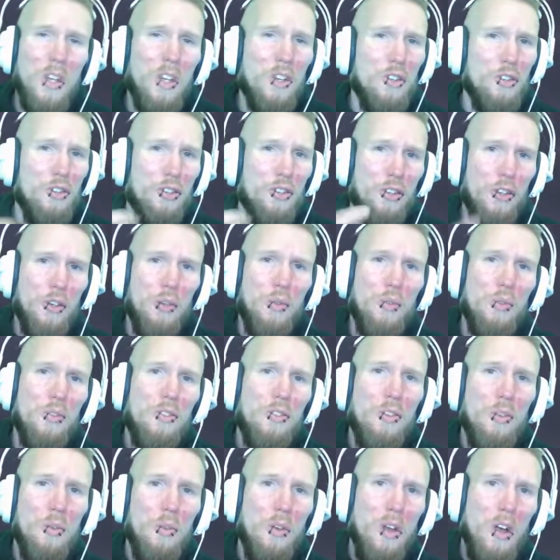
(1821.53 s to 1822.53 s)
you
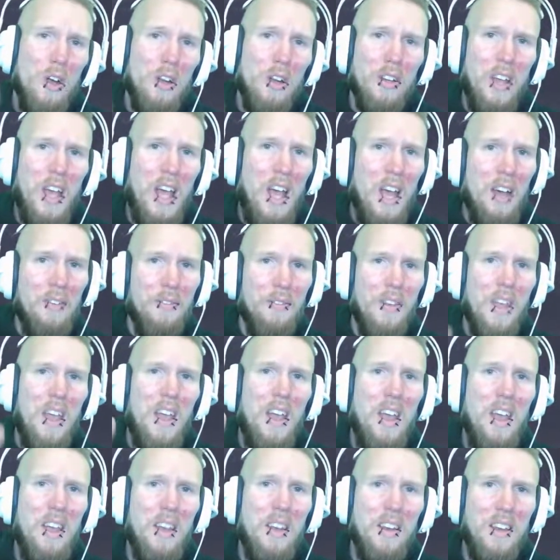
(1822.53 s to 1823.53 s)
do not have
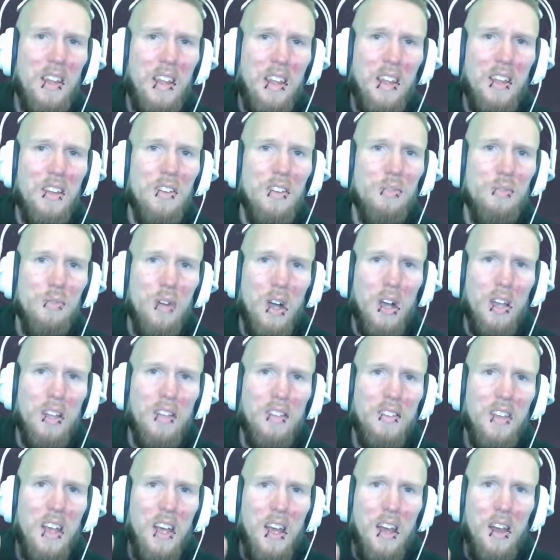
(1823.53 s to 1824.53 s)
any
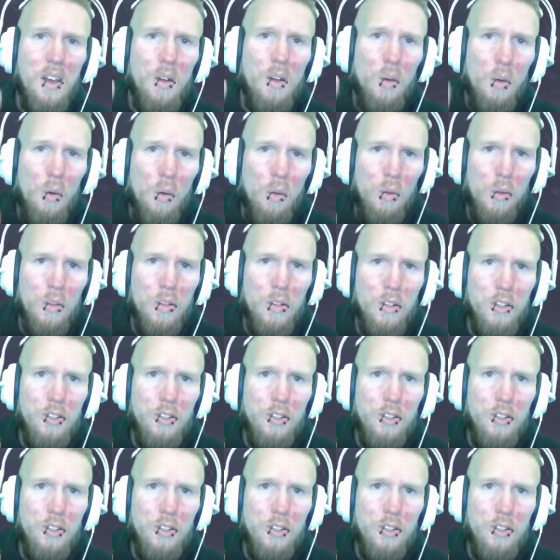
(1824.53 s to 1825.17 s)
right at all